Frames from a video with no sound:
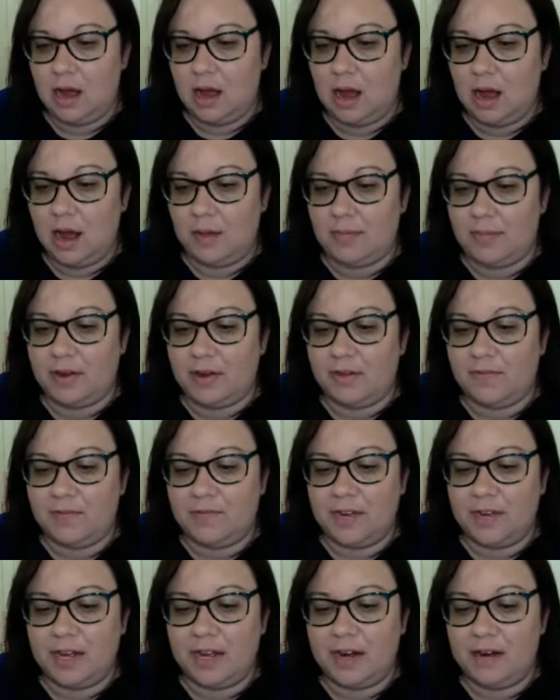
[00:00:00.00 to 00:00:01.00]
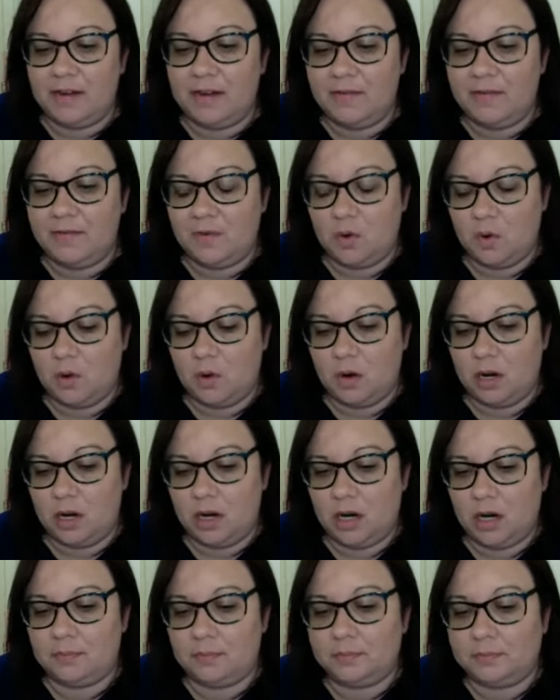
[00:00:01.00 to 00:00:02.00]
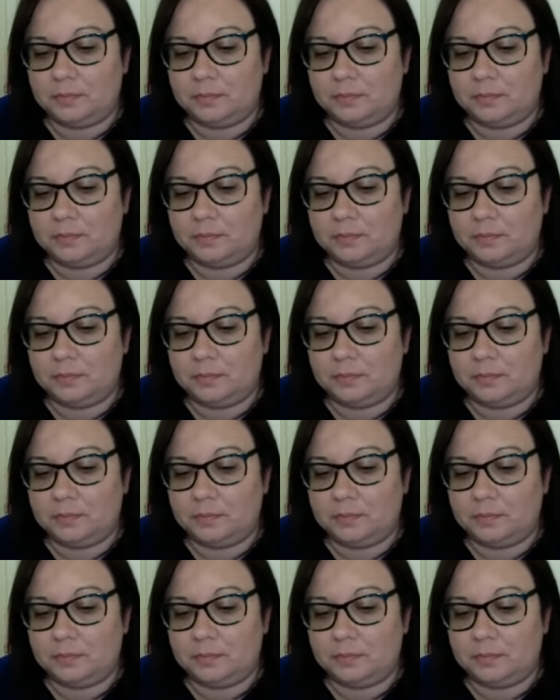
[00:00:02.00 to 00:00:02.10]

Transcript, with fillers: um, they're fun for